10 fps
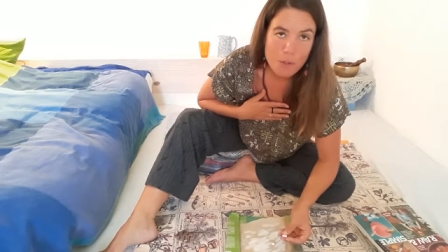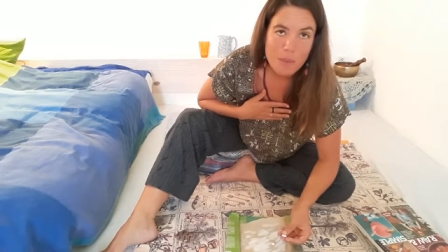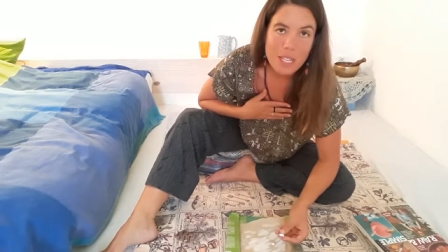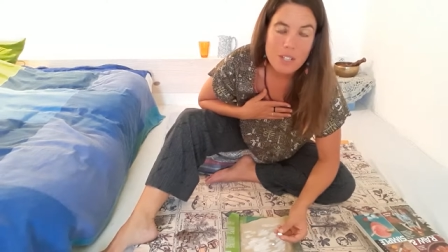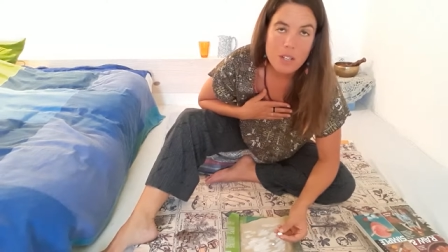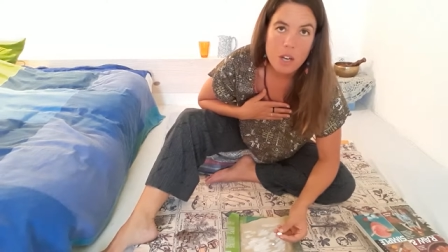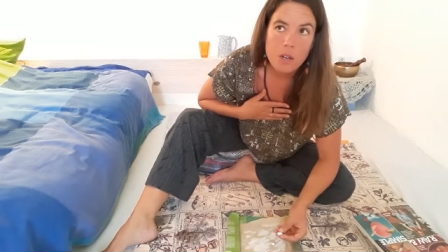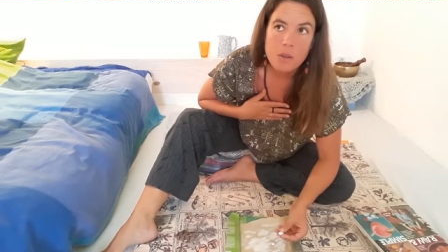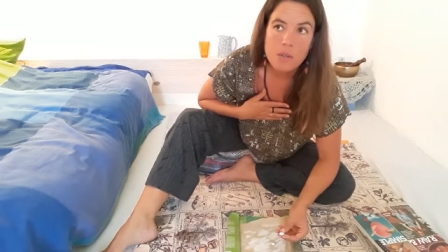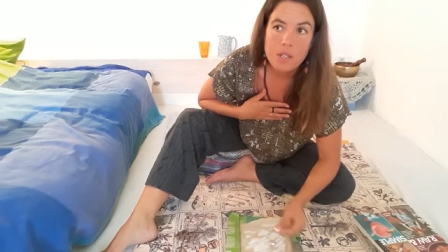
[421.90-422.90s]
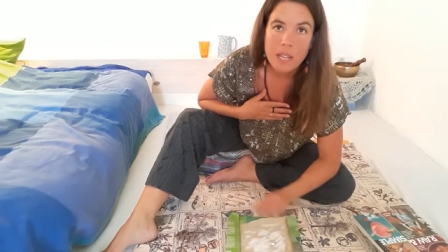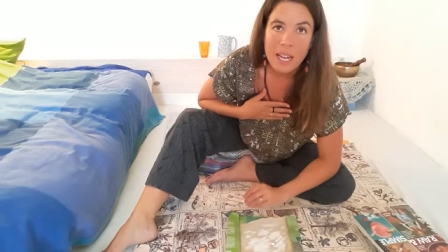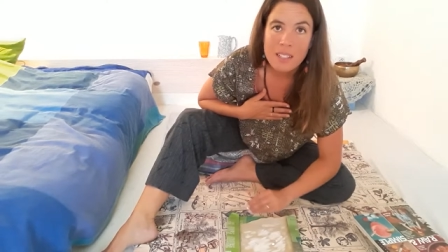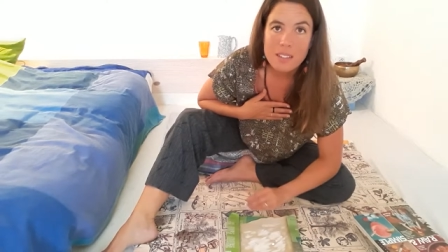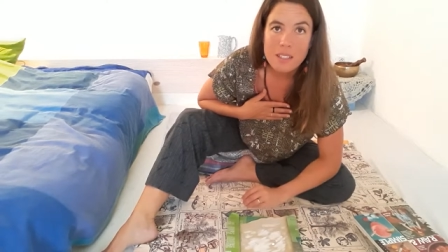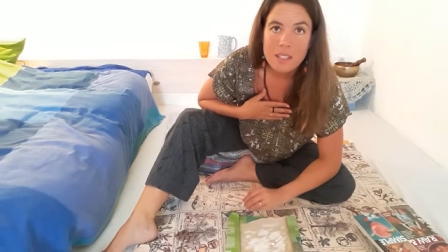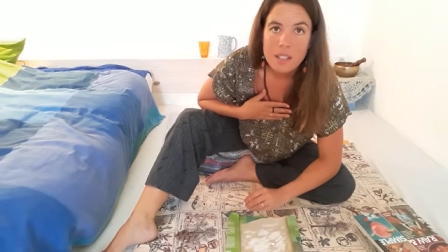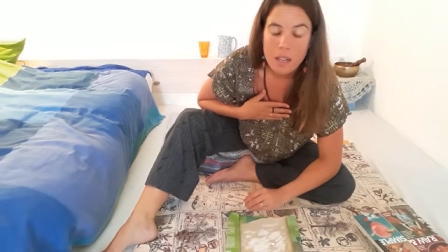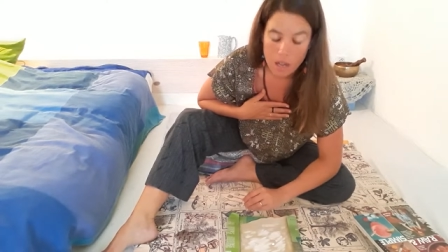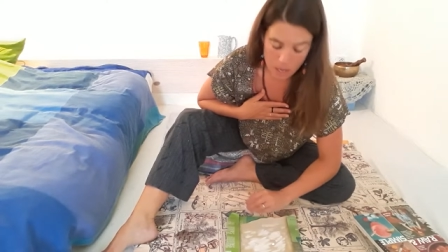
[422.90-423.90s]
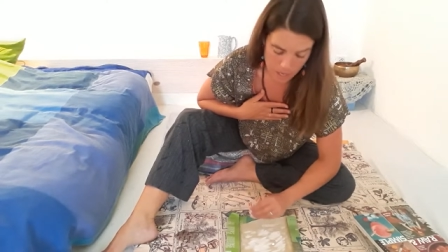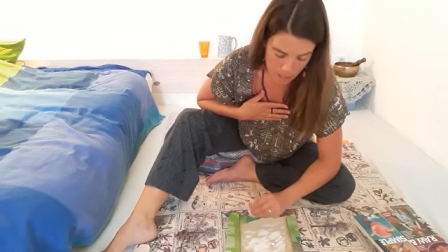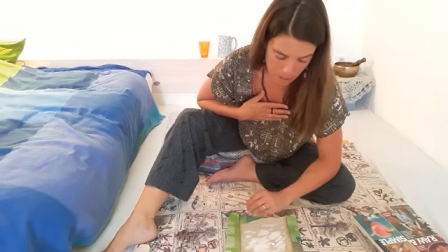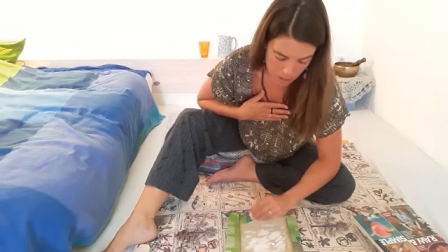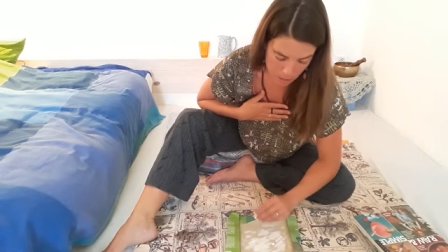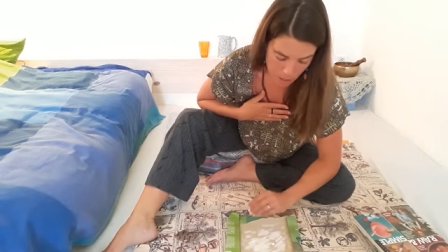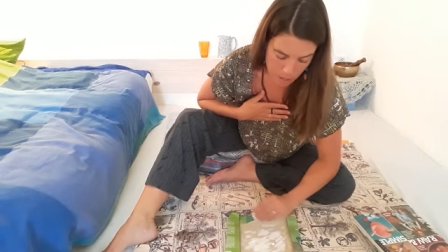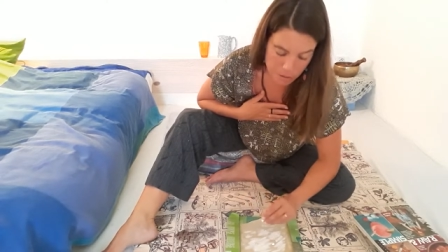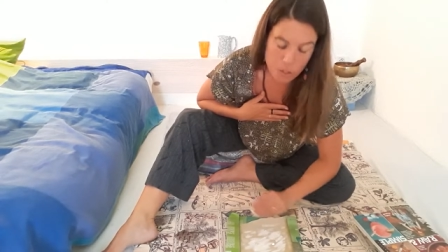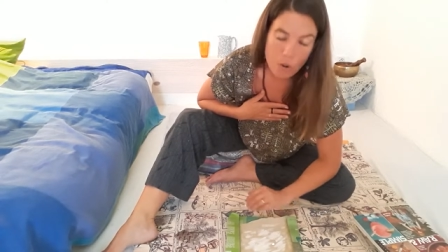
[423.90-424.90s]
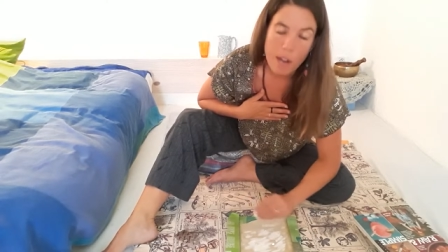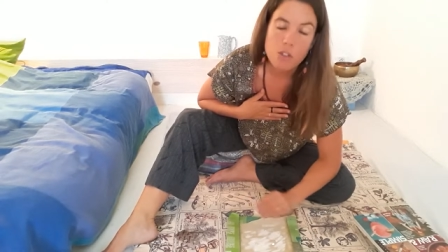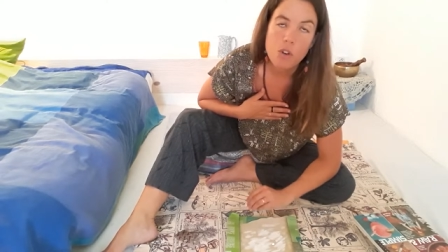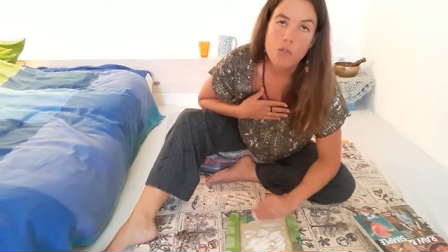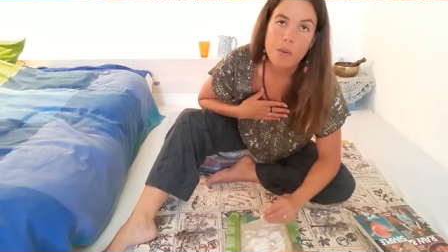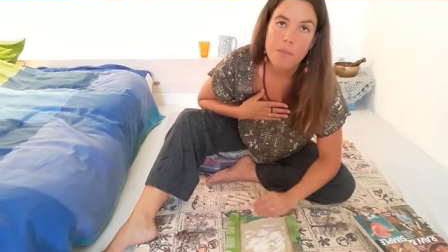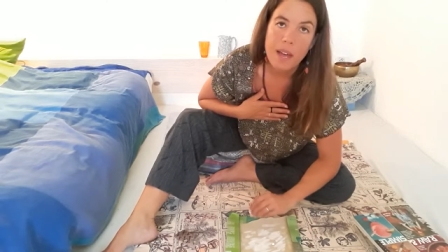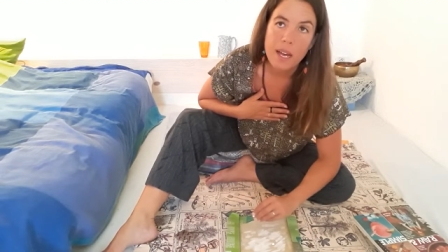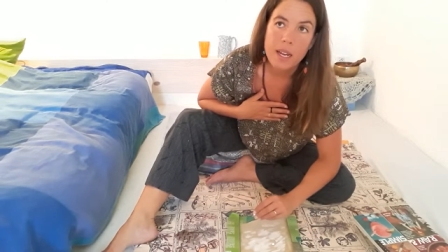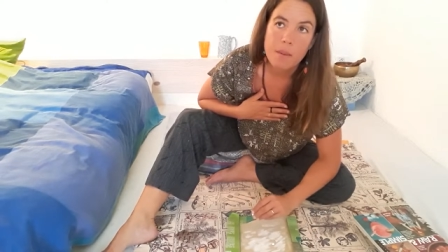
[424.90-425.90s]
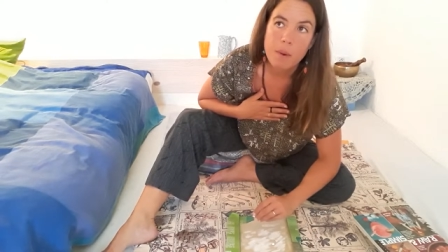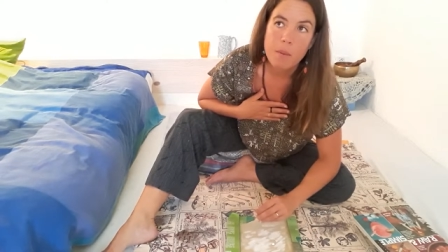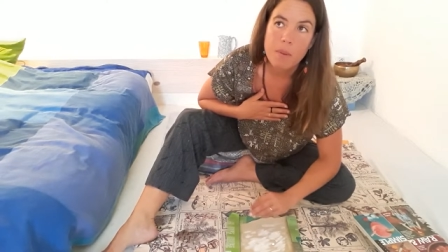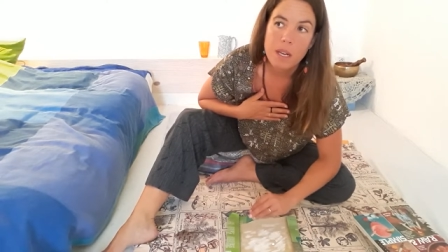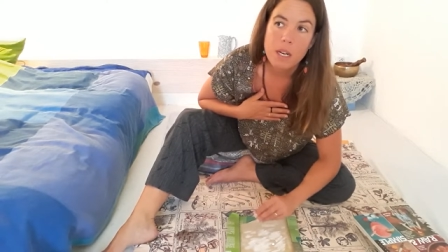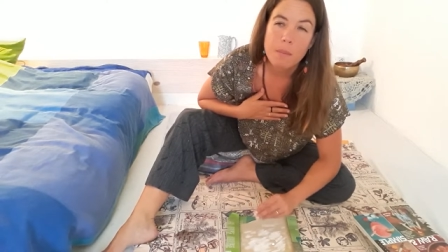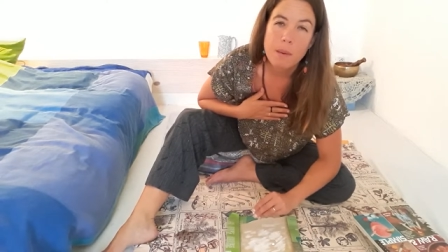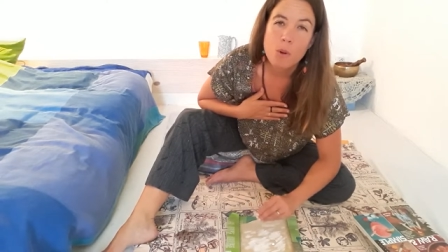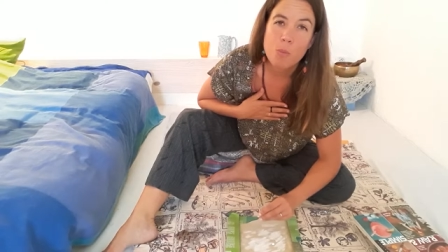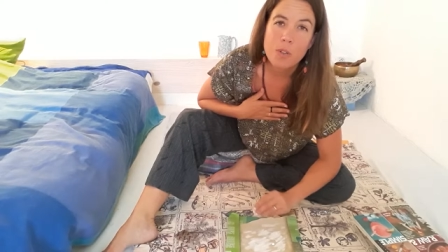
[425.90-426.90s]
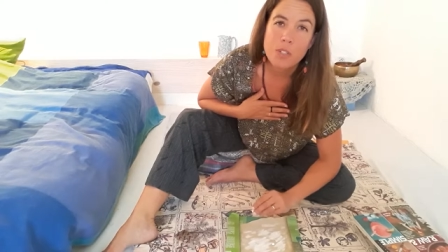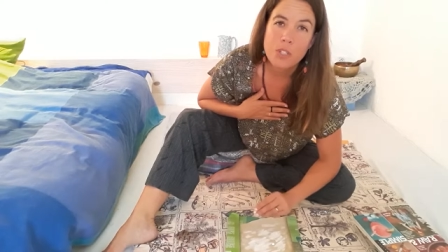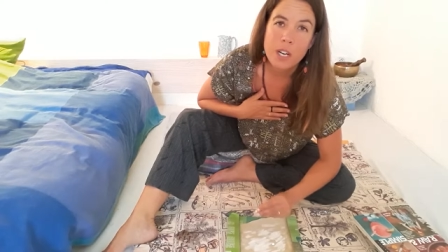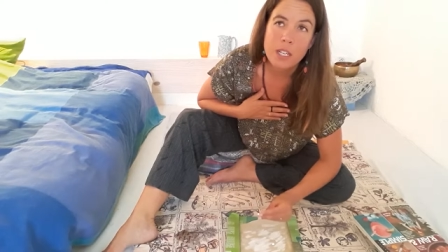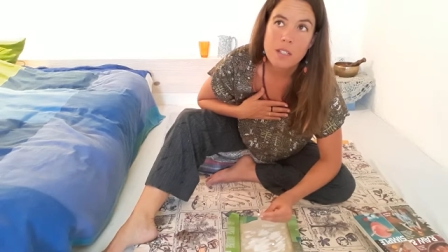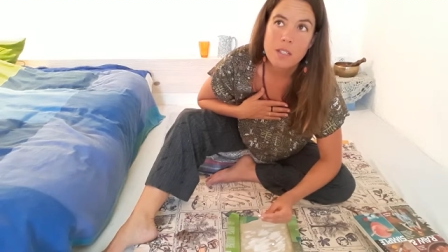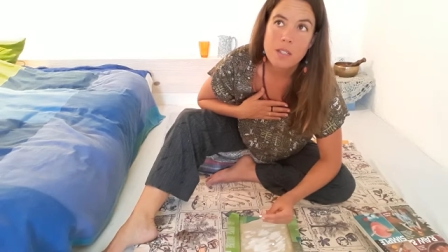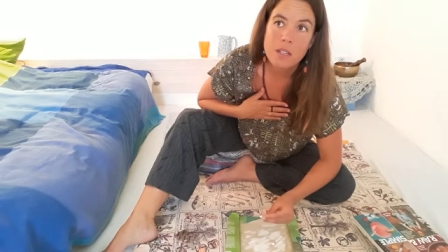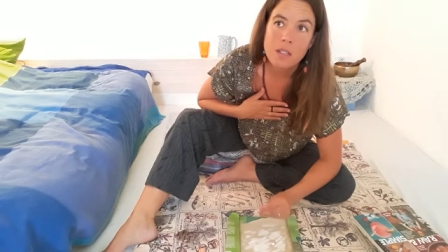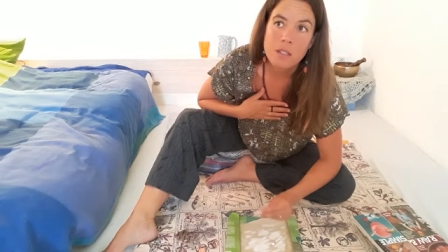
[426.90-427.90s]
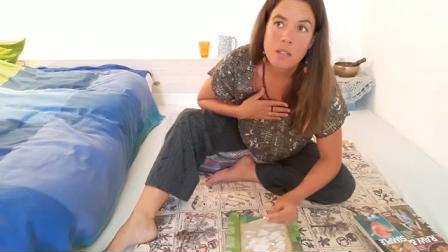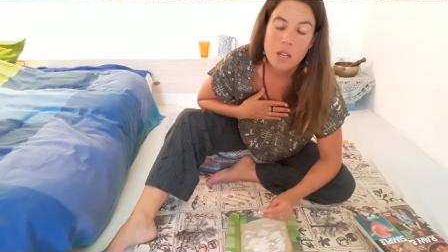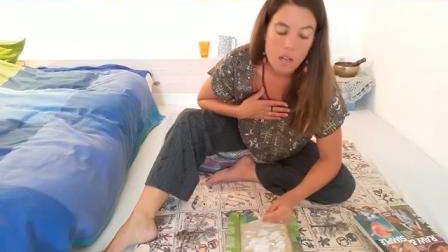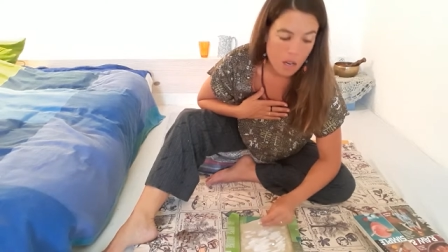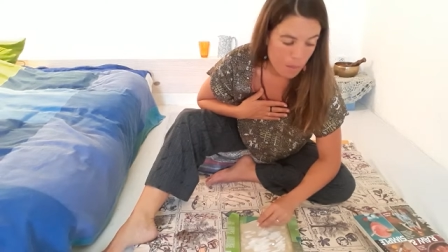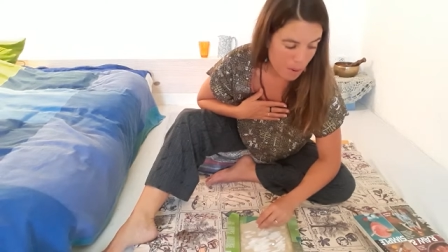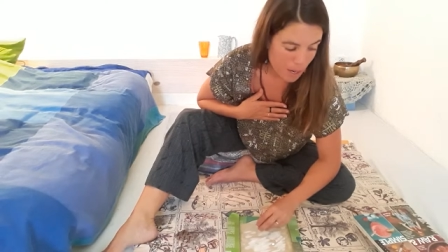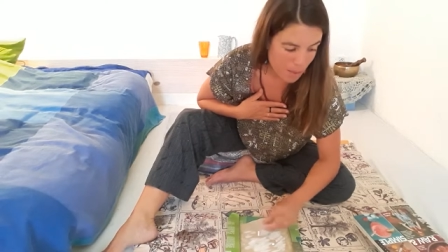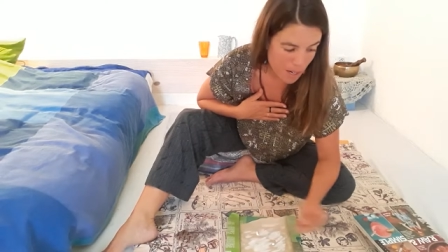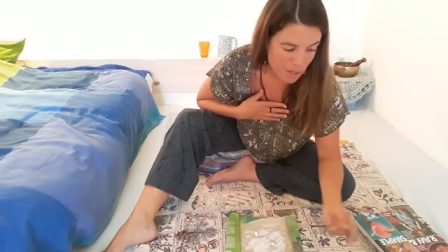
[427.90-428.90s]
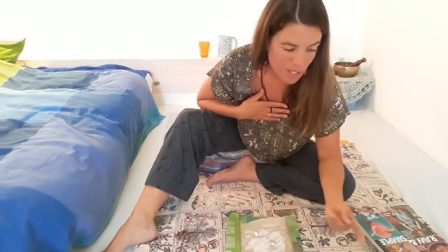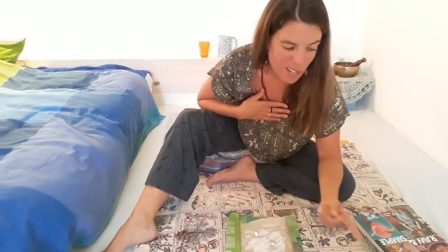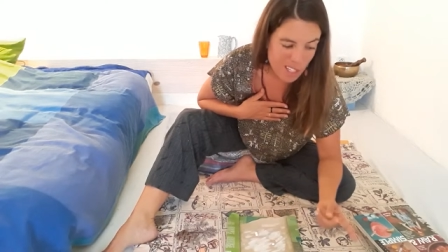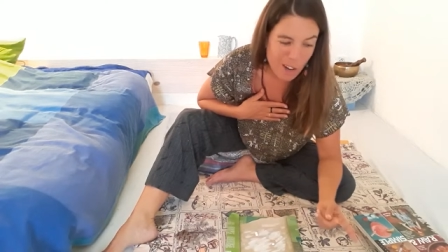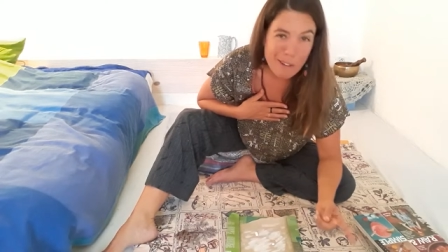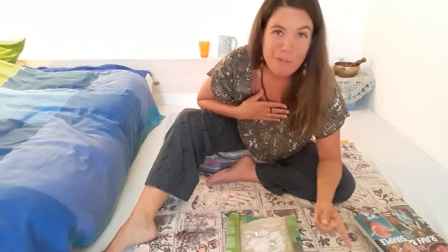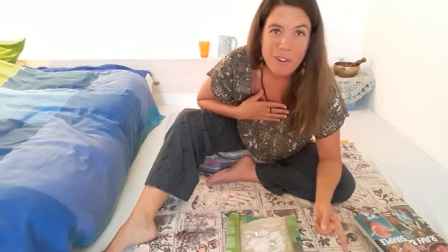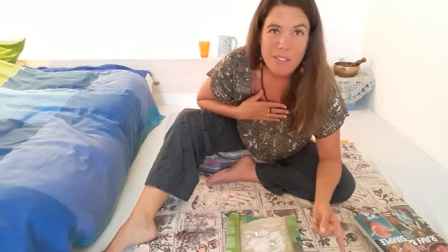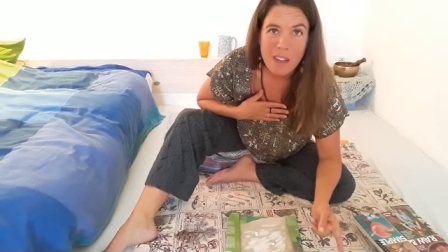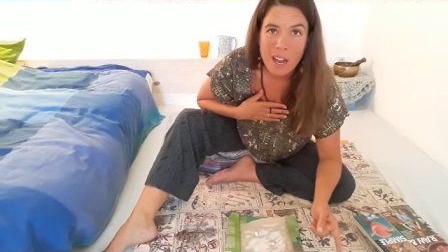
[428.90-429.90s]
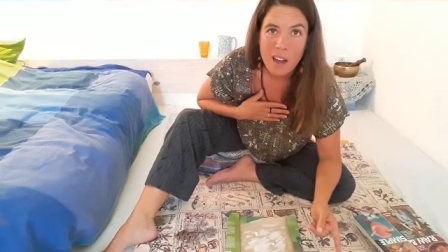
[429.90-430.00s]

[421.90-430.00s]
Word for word: me to go to that and, and scratch off from that. It might be a little bit more precise and but I mean I was kind of going for it there.